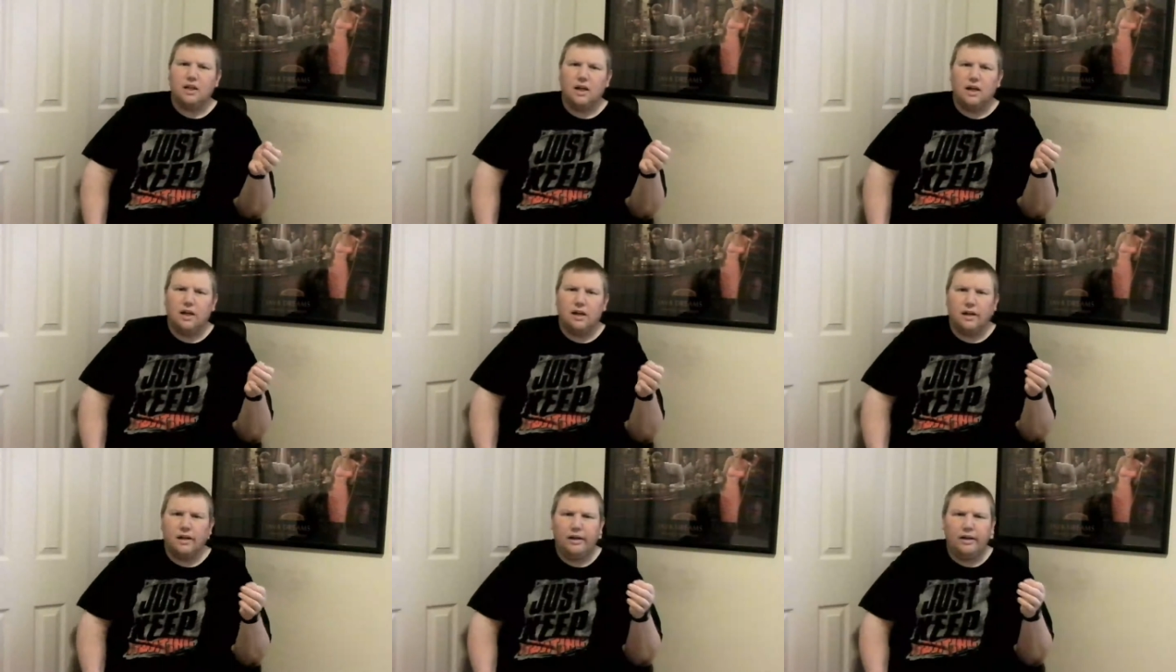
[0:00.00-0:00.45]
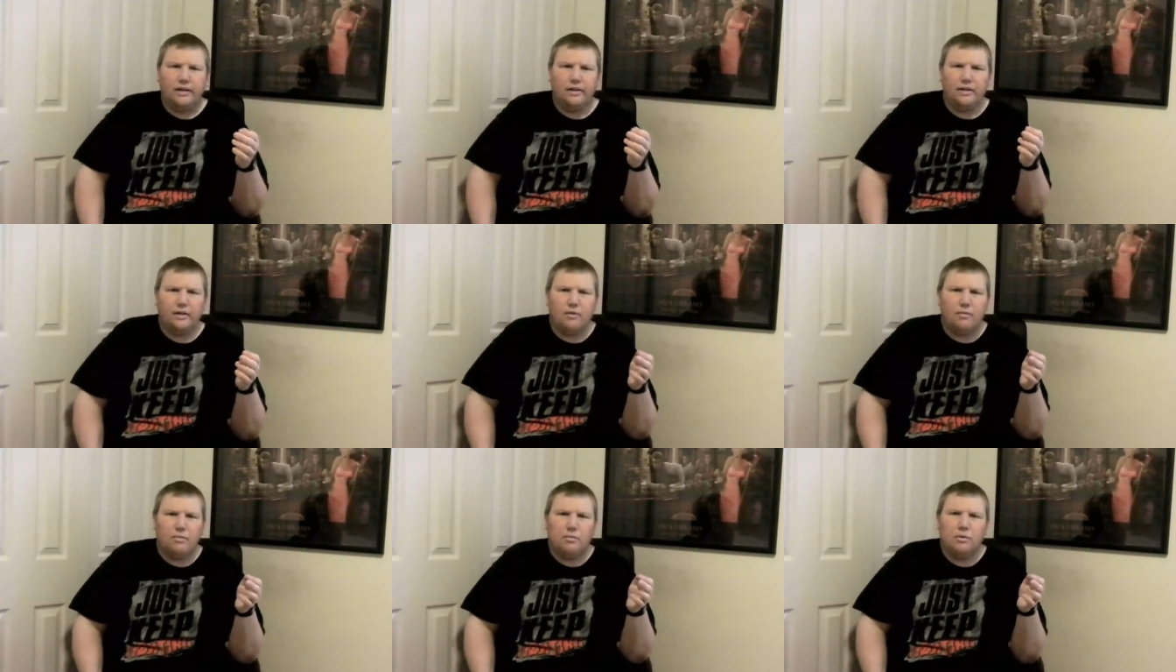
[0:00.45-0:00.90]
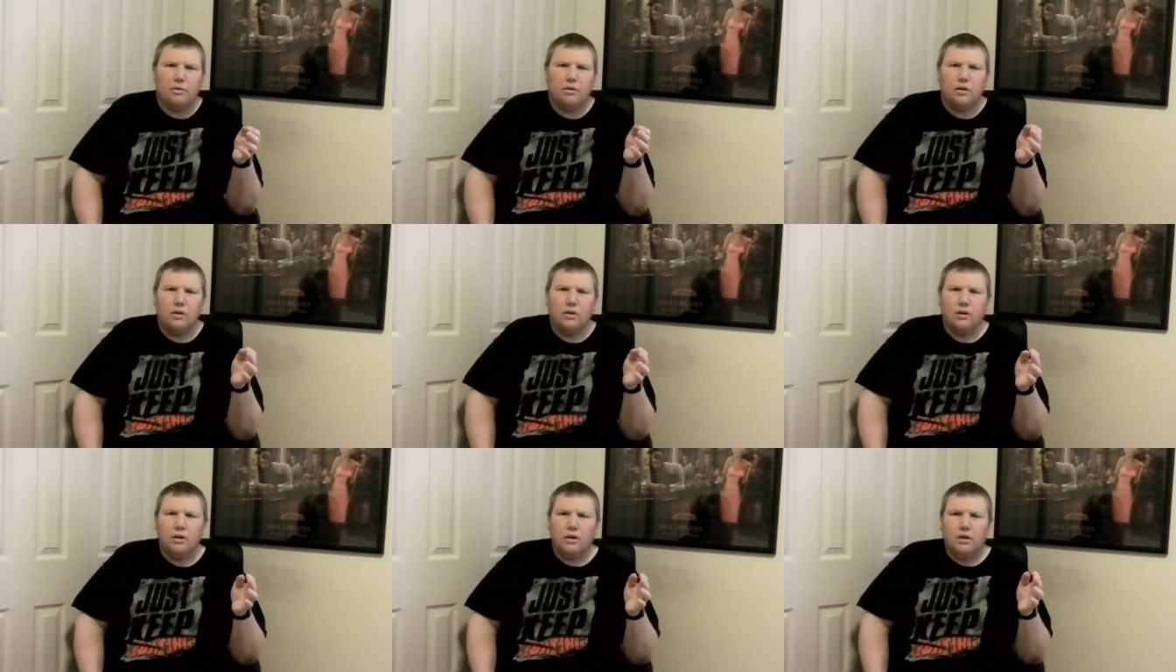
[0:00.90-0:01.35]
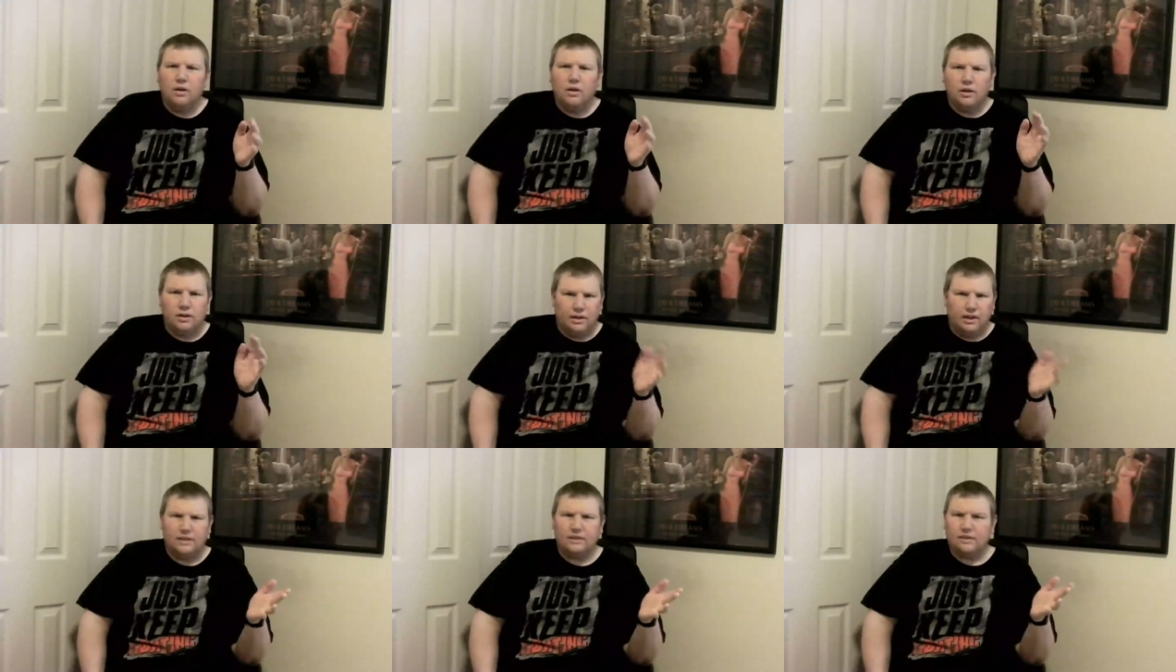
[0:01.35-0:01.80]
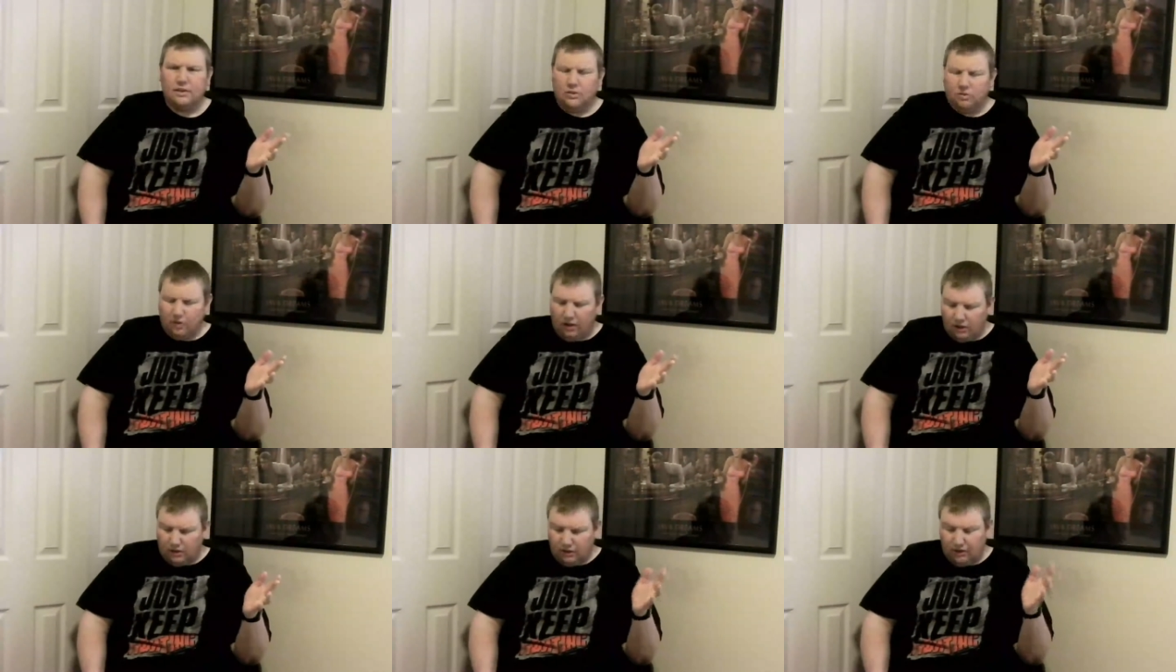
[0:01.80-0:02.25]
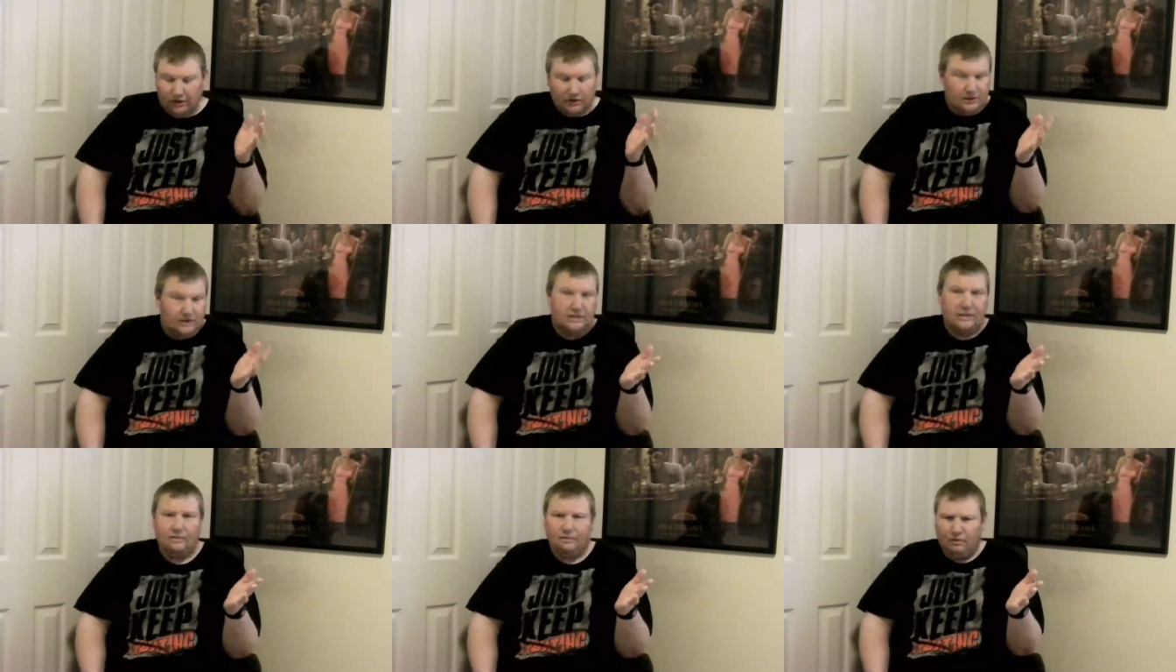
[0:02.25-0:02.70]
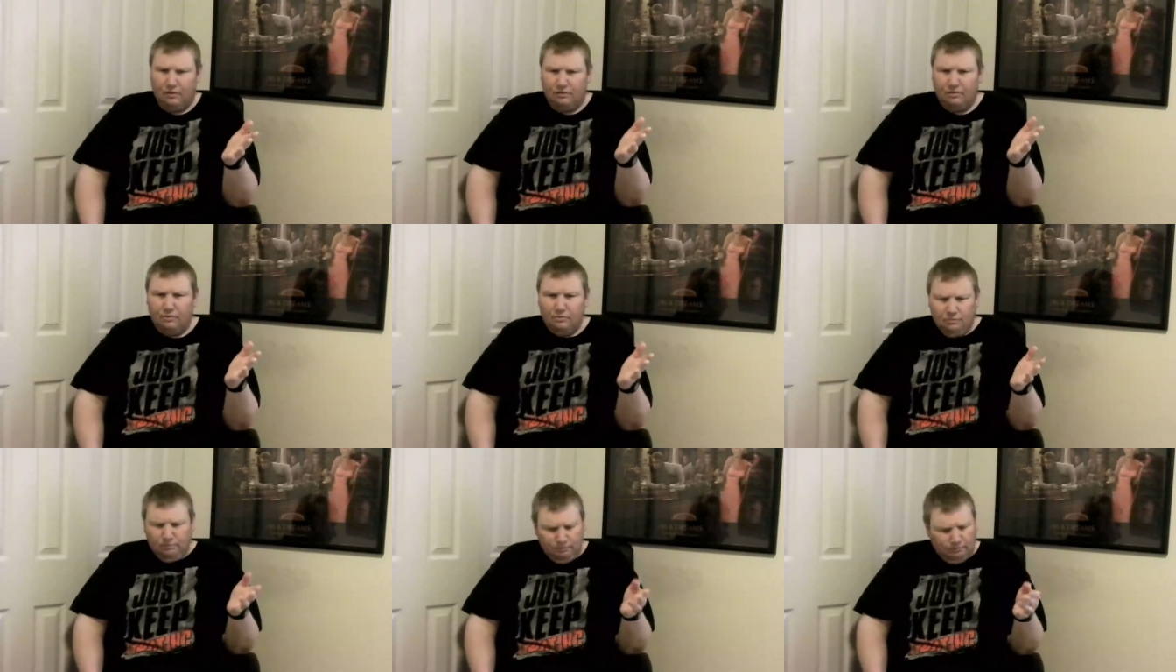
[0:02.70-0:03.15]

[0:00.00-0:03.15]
I end up guessing correctly on 7 of them.